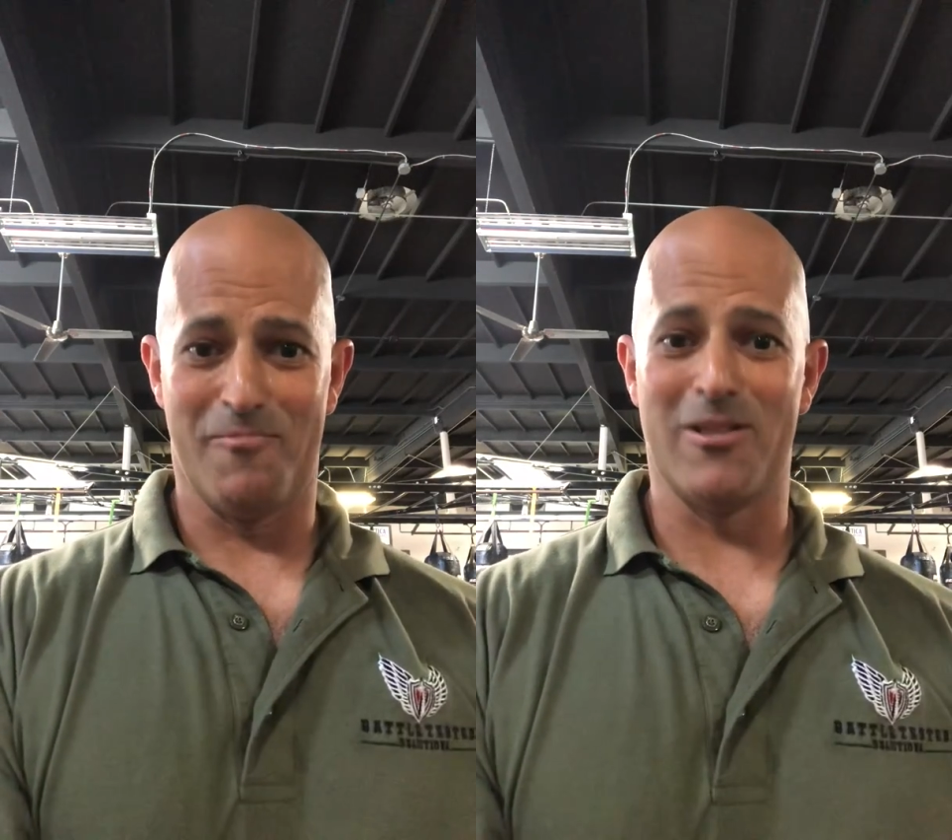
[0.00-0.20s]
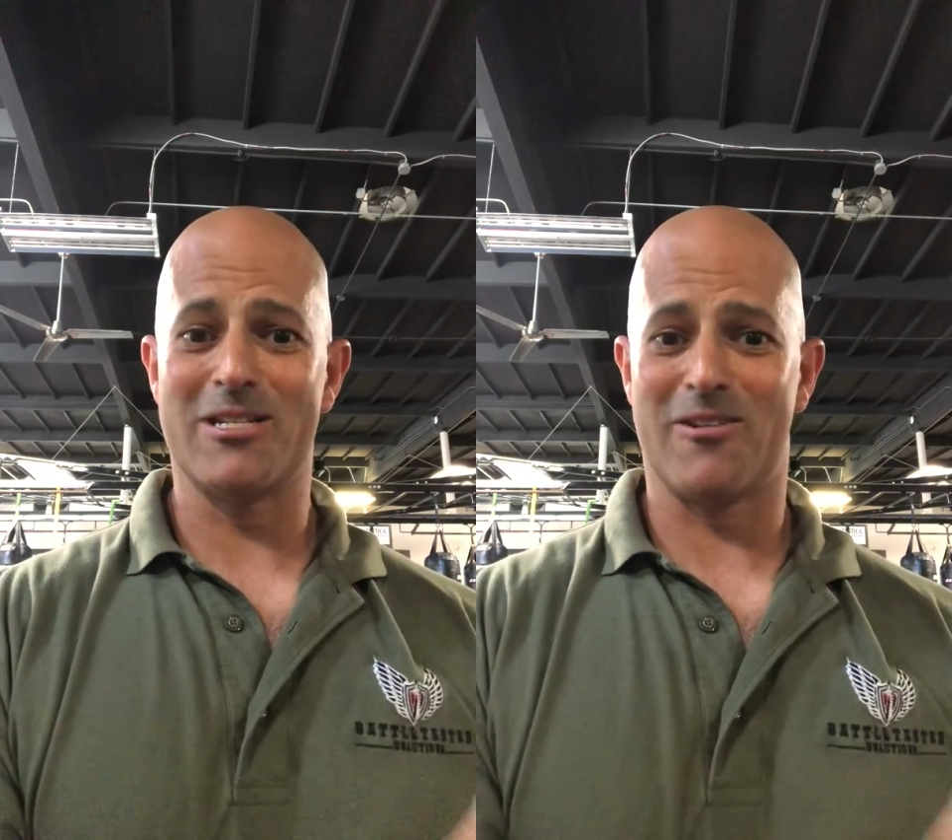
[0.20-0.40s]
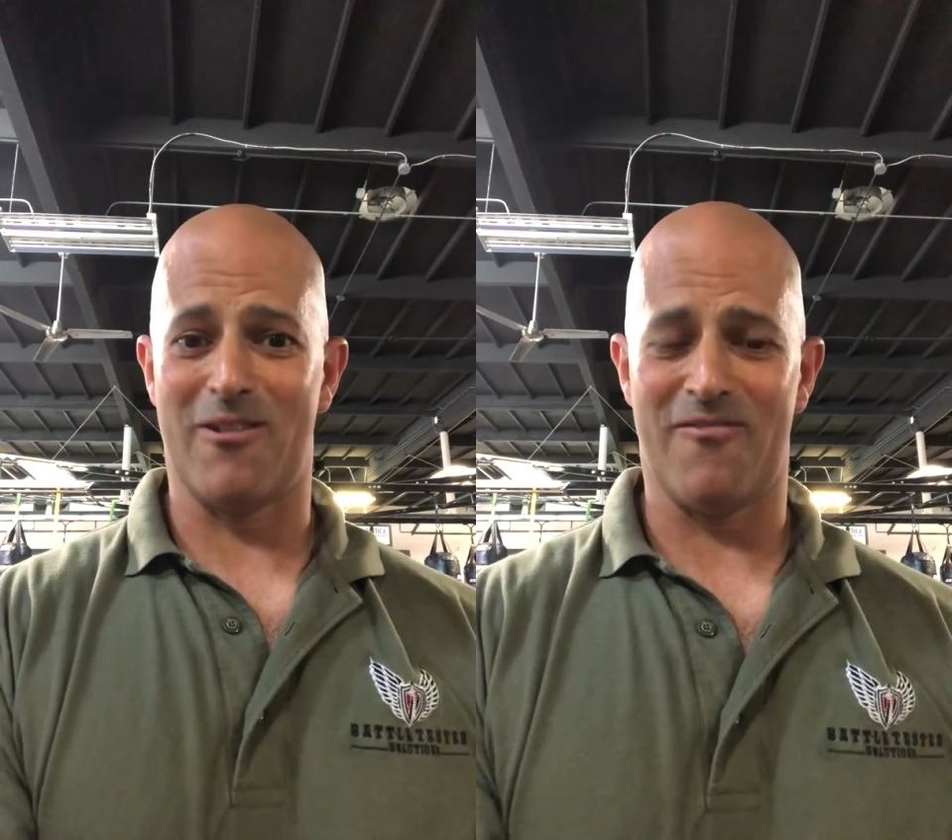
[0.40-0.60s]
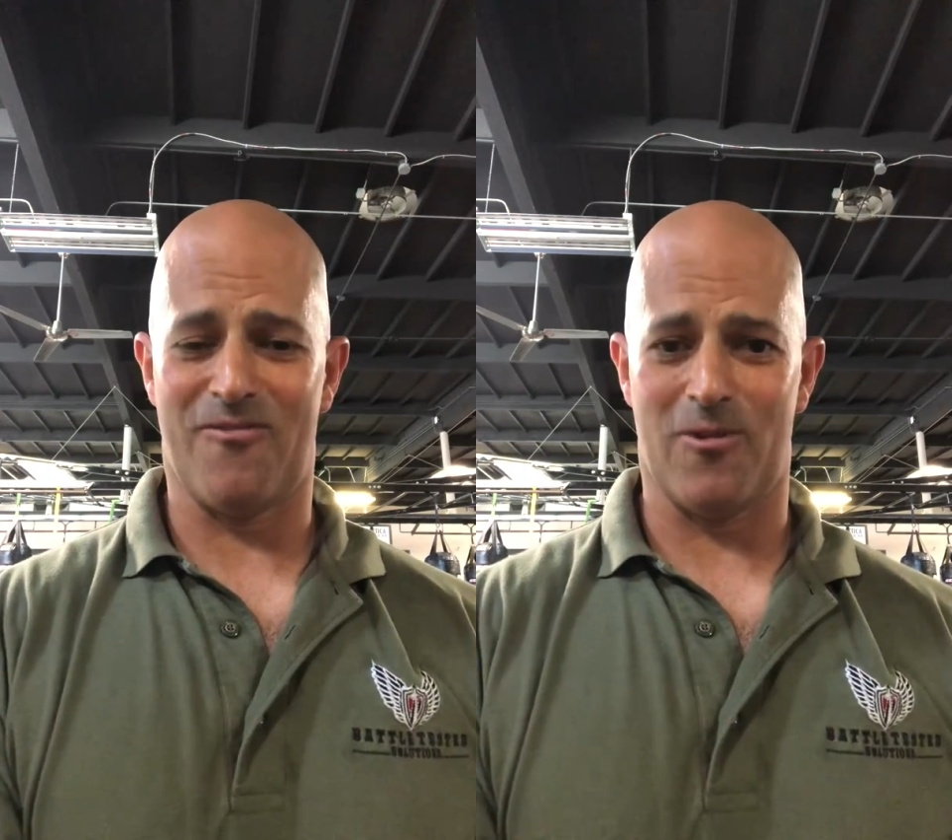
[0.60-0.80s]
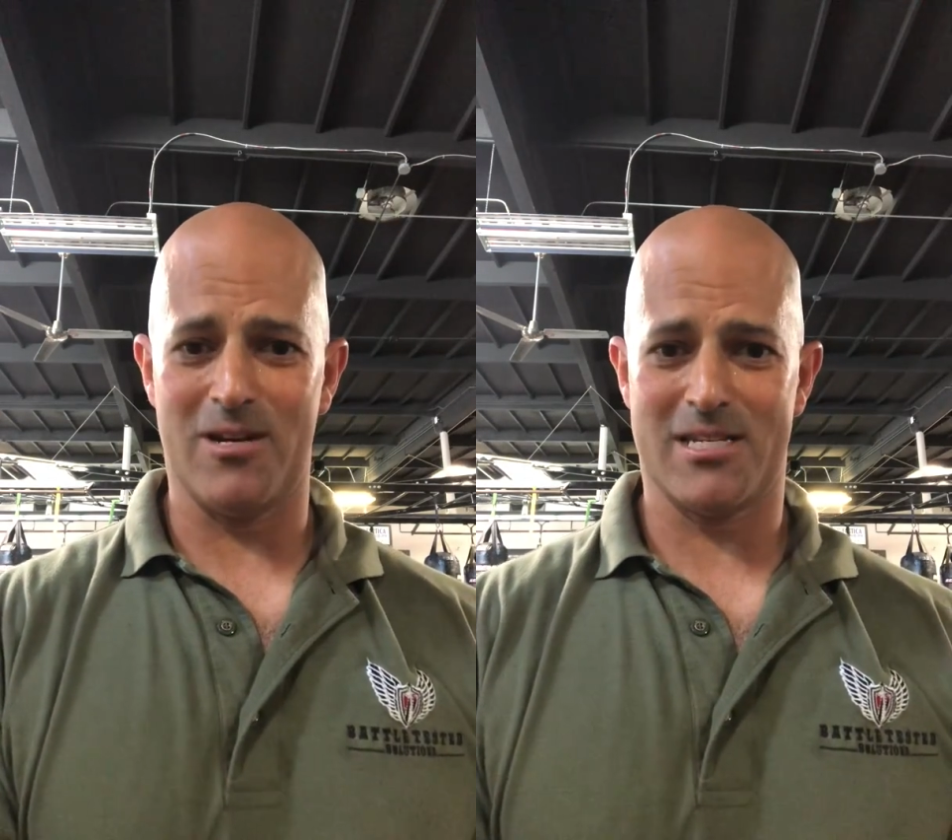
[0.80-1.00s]
military
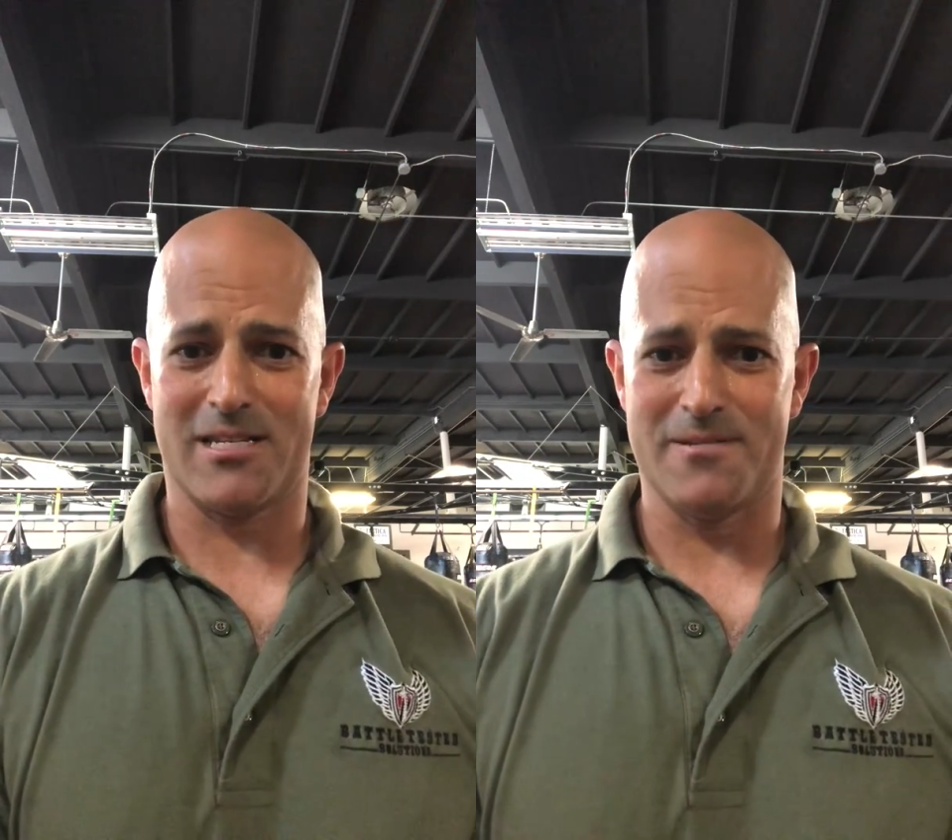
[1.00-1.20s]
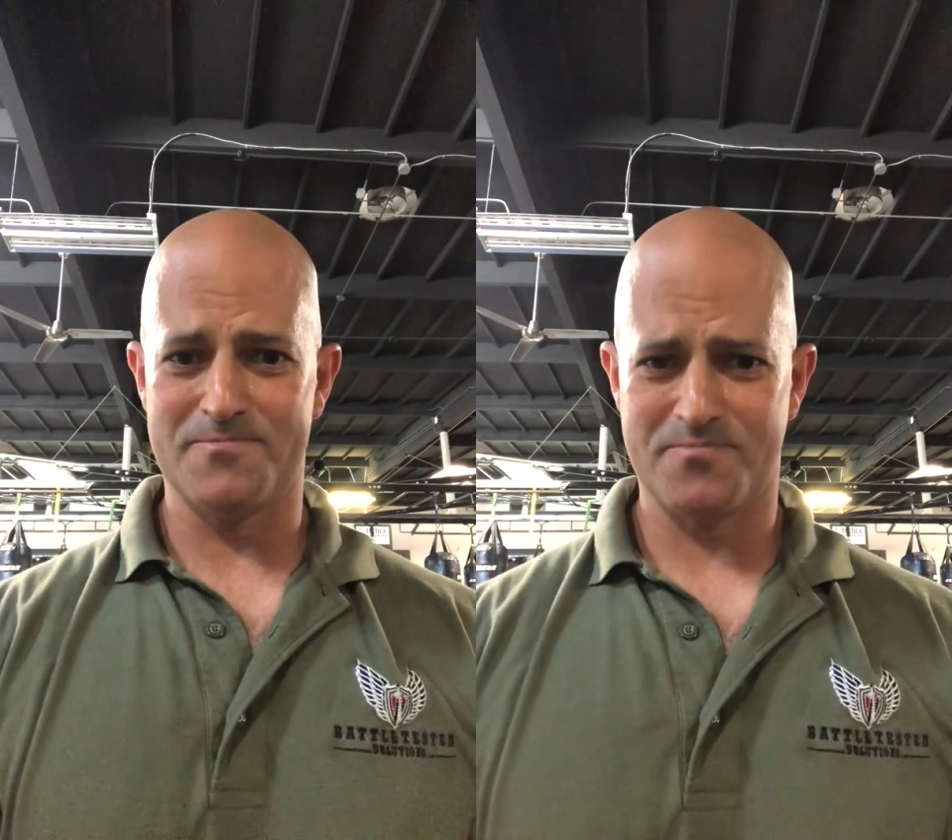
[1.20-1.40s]
force